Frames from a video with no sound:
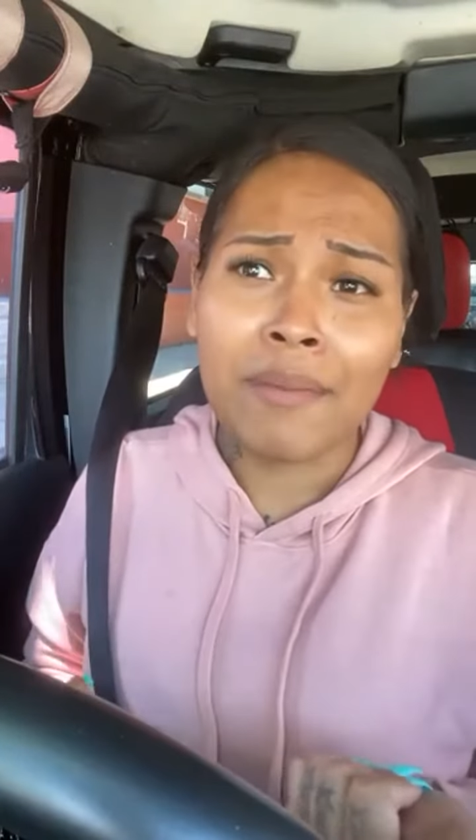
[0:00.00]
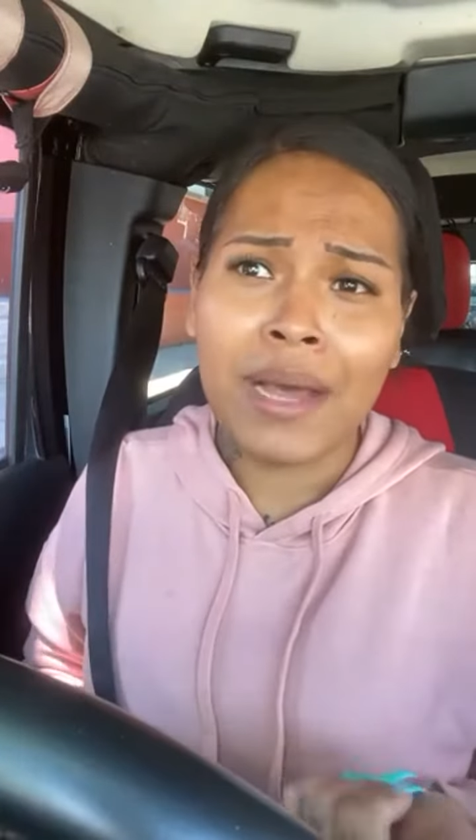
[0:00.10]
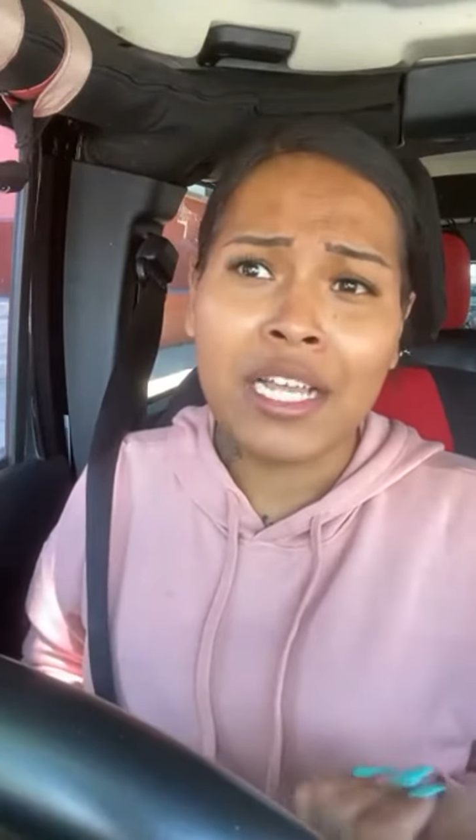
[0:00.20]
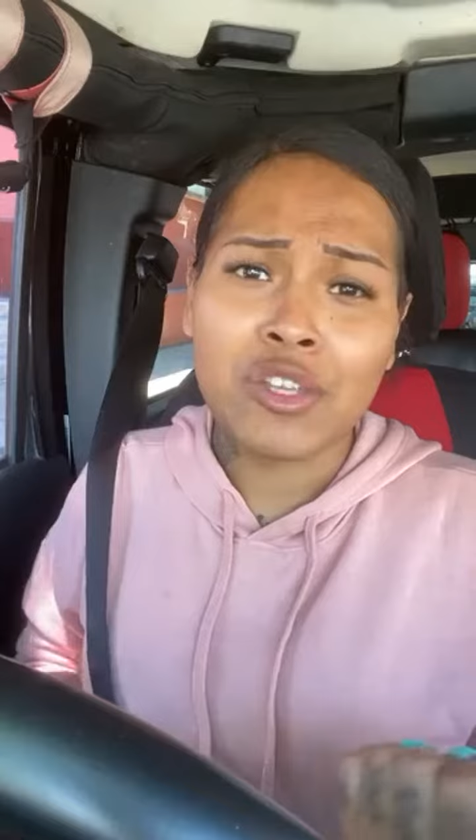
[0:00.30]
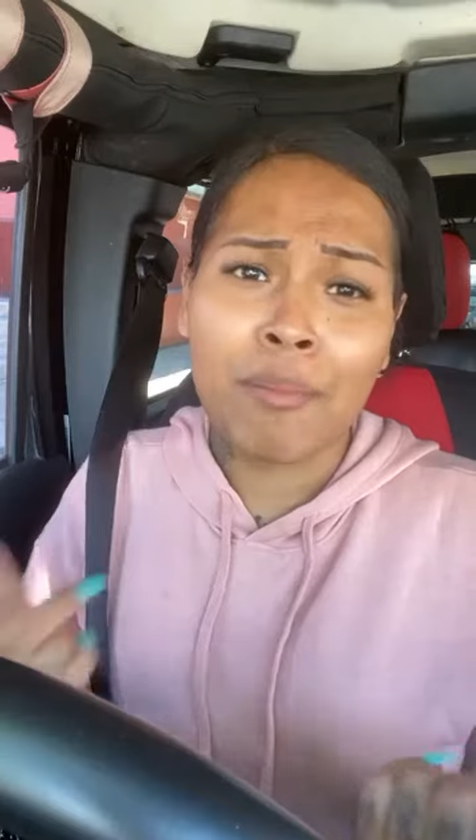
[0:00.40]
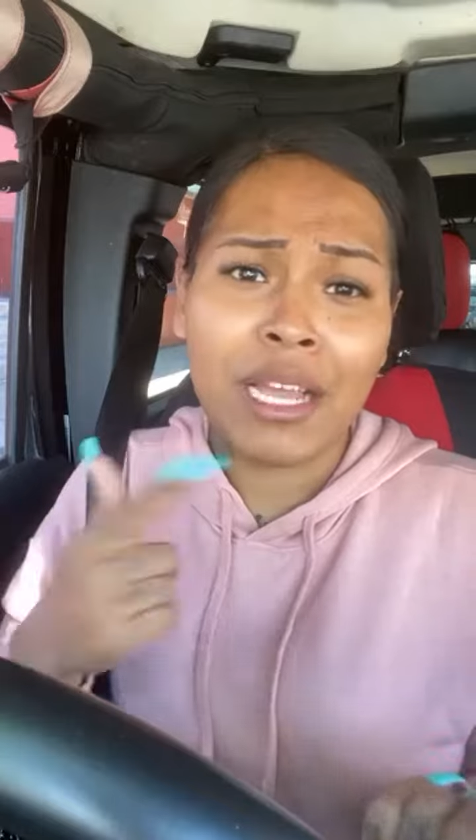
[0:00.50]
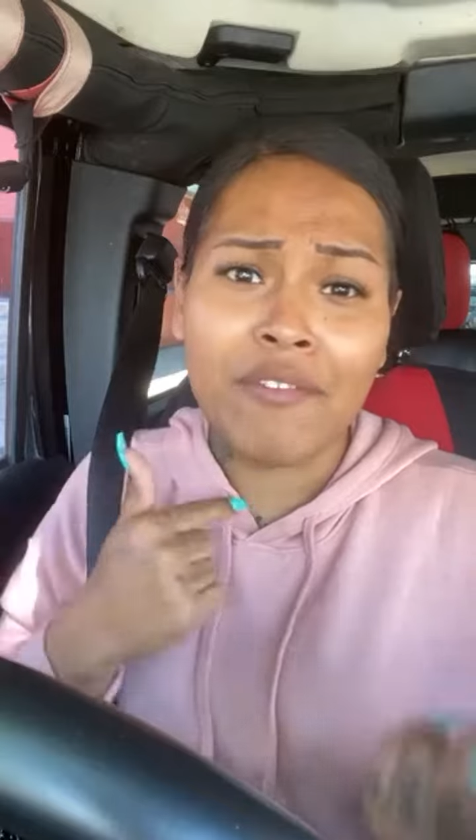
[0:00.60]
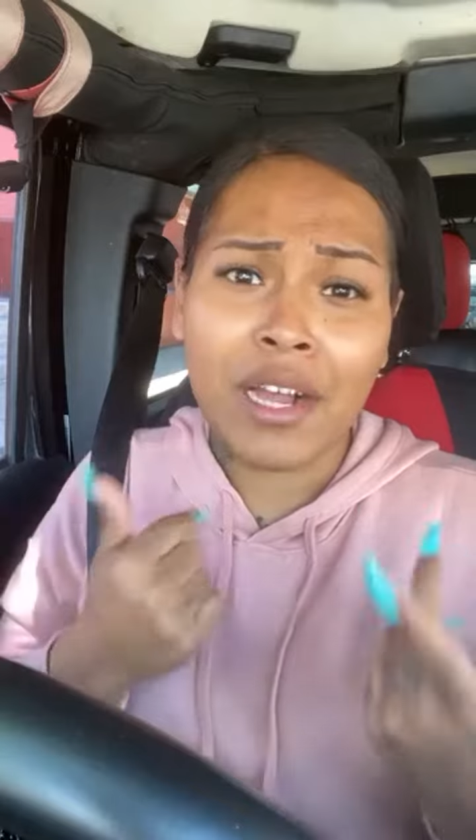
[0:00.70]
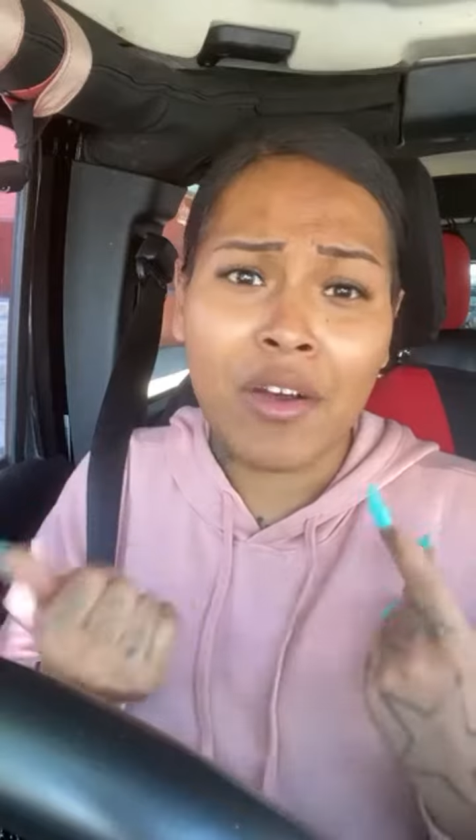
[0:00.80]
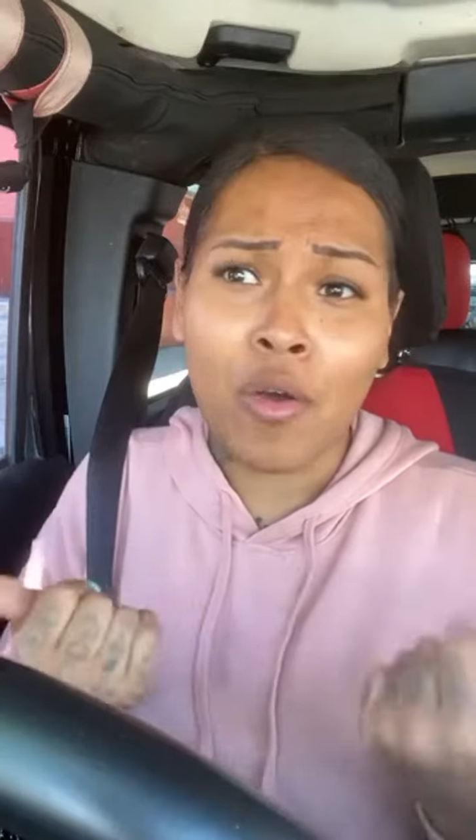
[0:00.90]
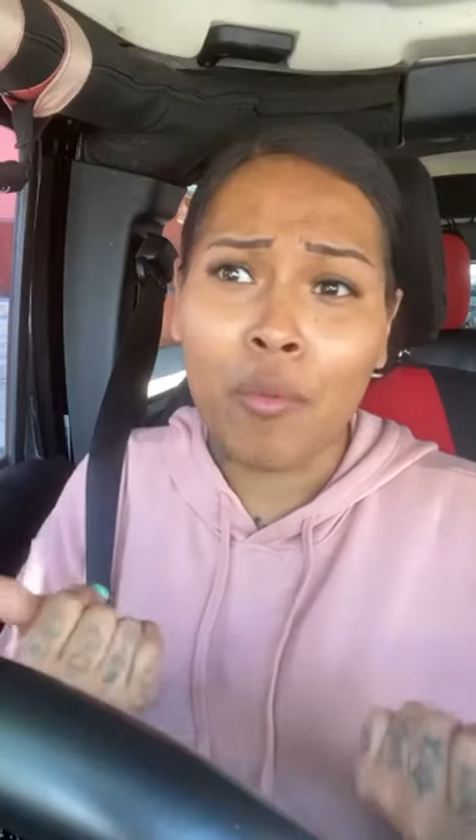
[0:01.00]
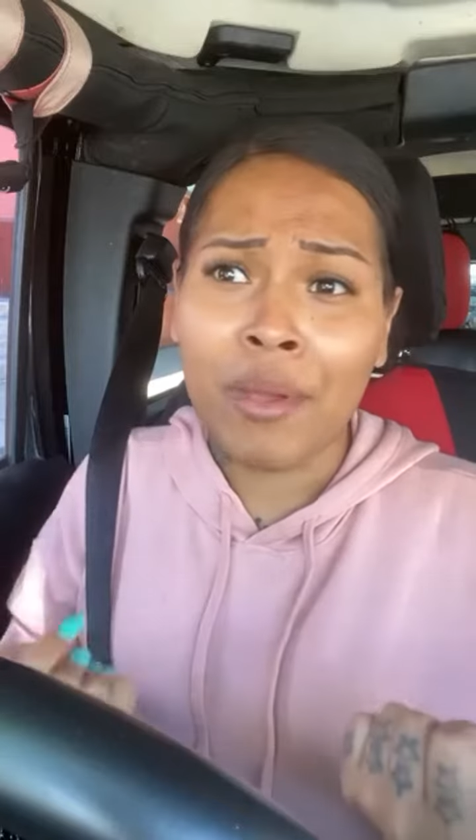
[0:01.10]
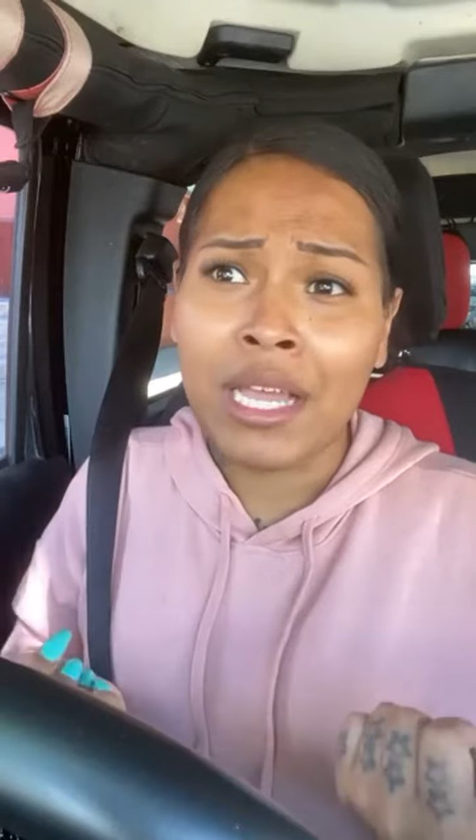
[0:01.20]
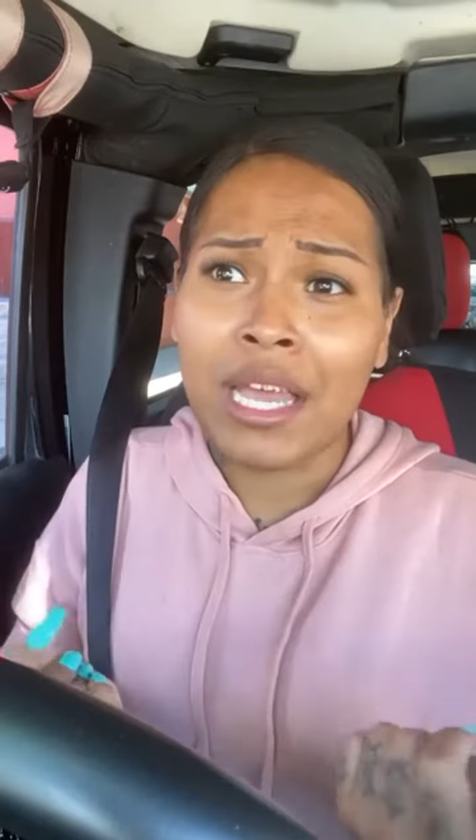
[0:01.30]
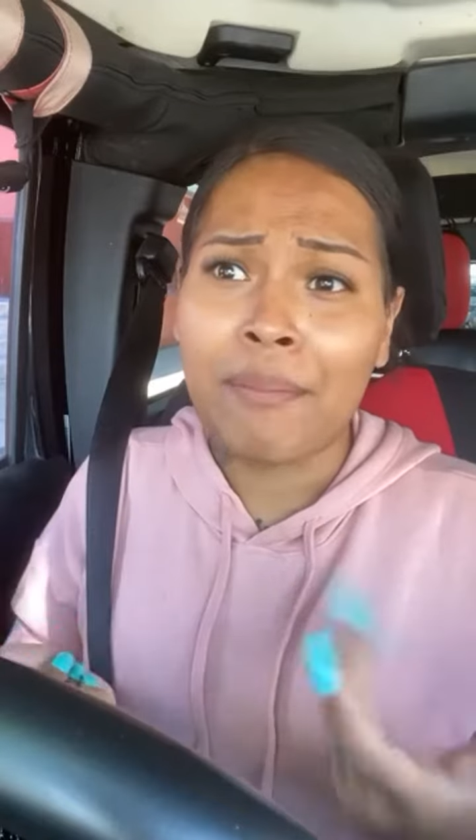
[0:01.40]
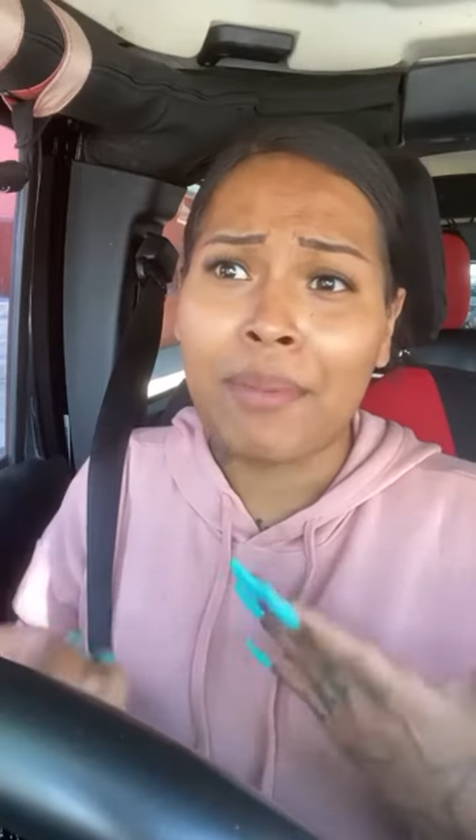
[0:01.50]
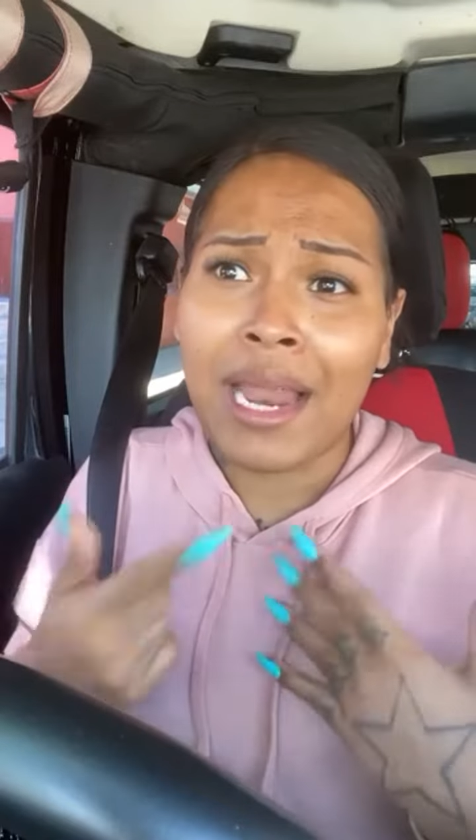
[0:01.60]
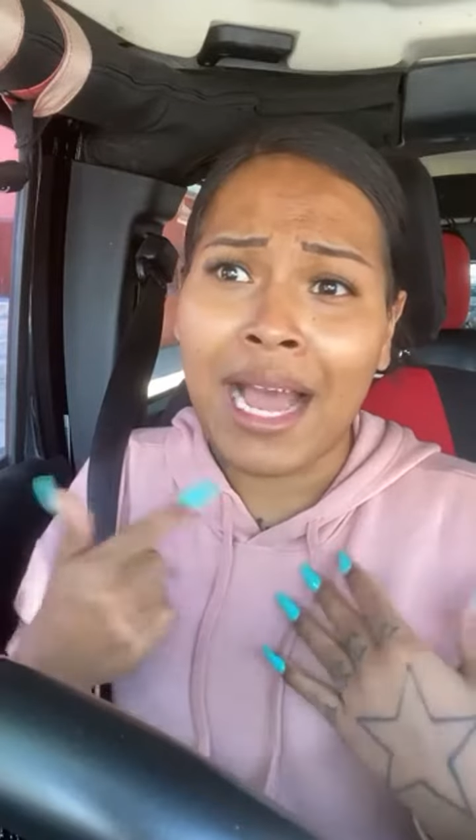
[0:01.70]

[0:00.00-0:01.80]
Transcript: So make a fucking whole pit and block